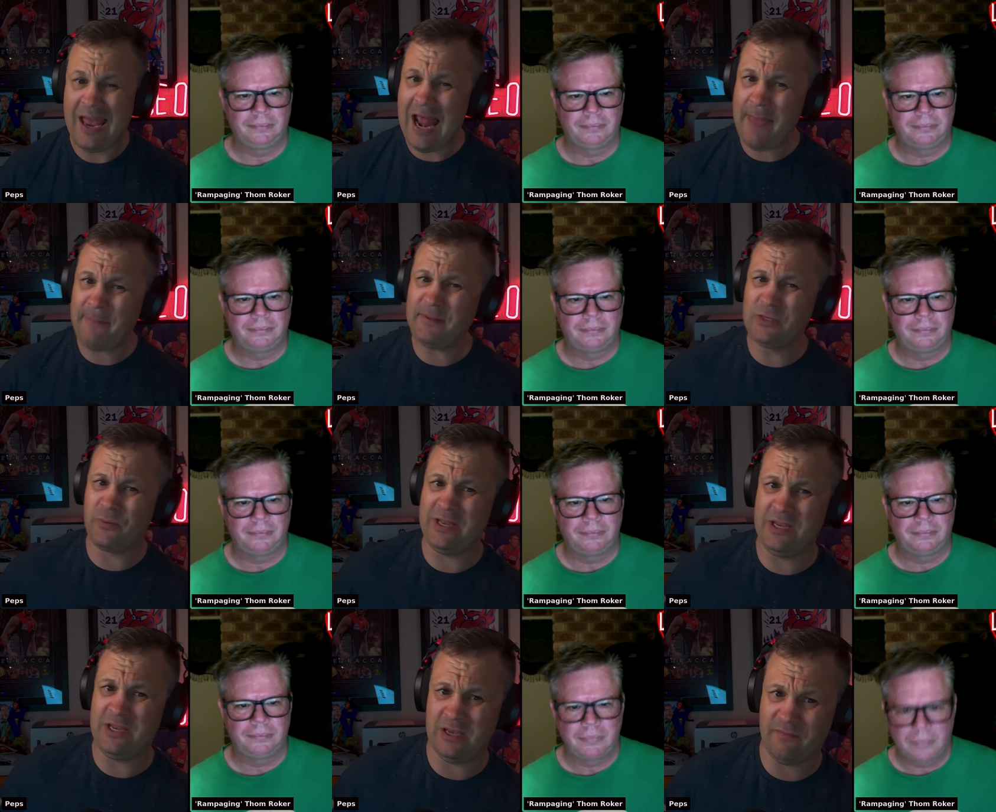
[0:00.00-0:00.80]
Speaker 1: It happens
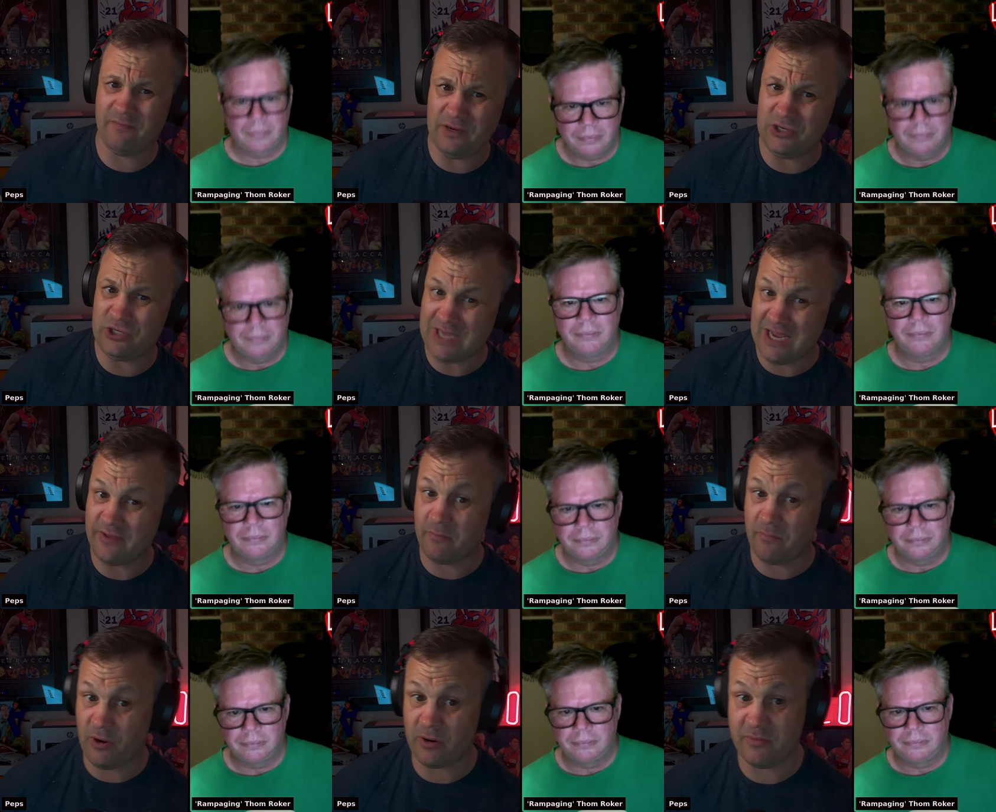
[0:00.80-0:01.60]
when you finish down
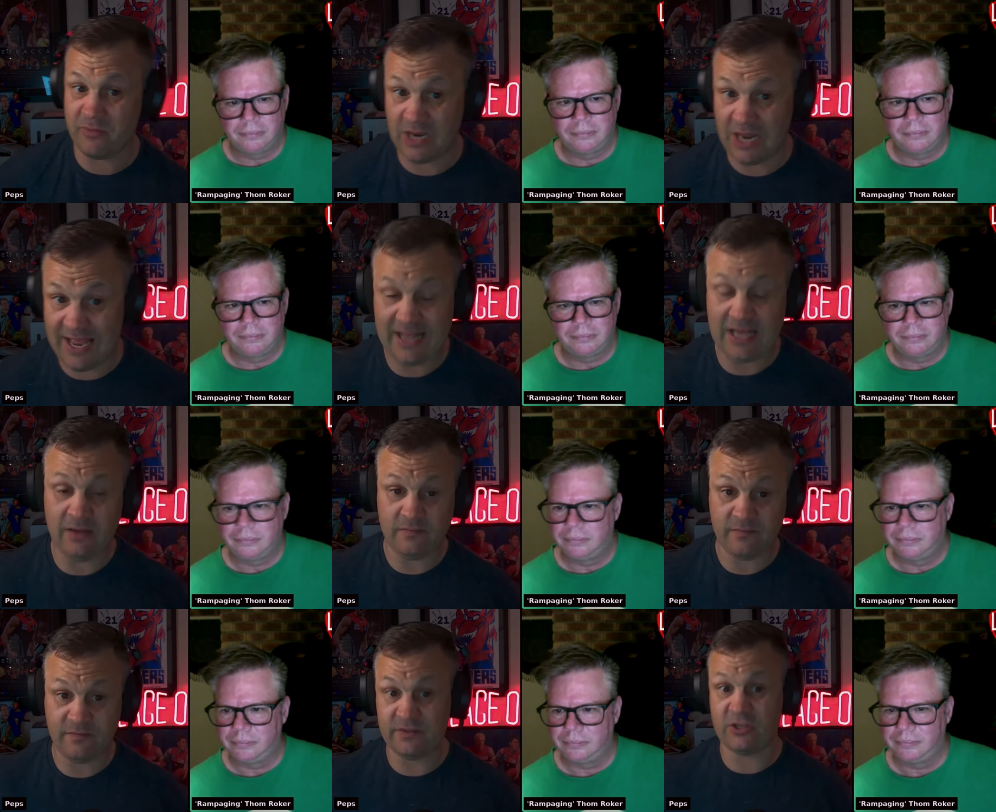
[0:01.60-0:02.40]
the bottom of the
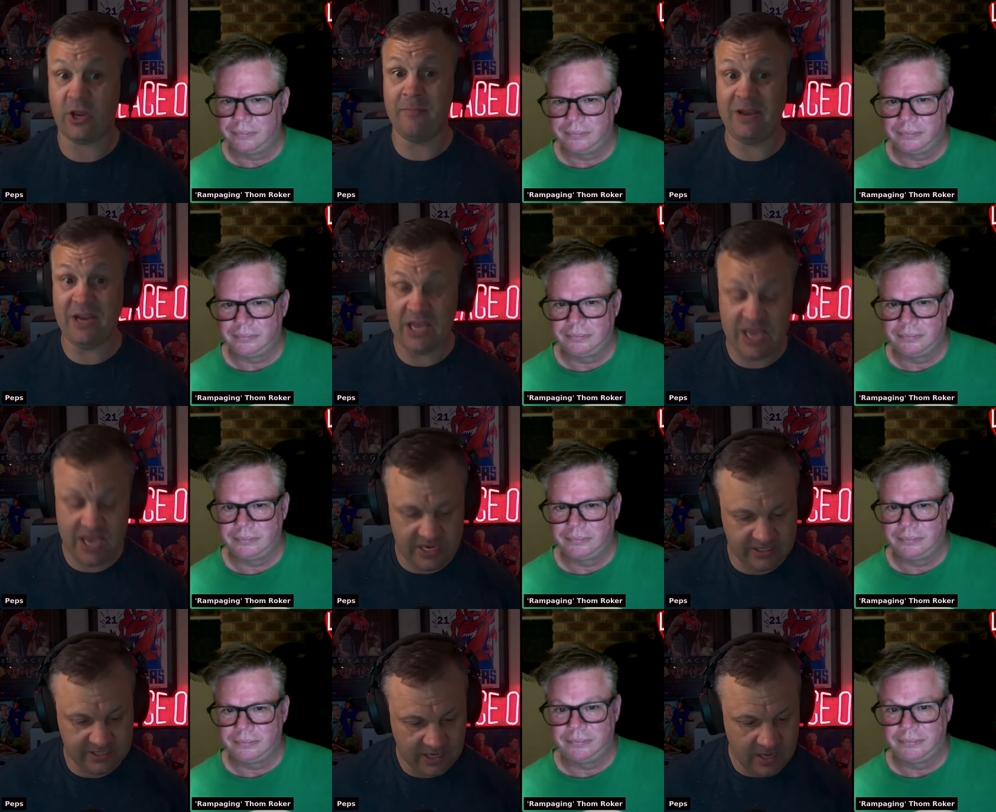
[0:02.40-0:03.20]
ladder for so many
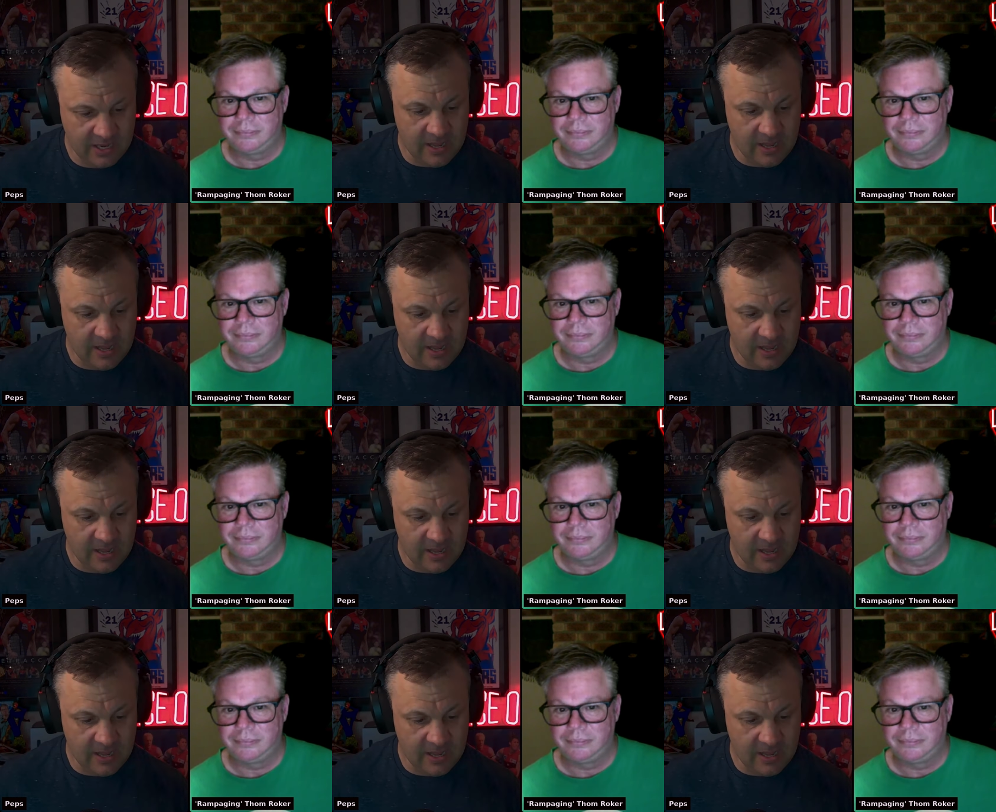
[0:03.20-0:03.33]
years.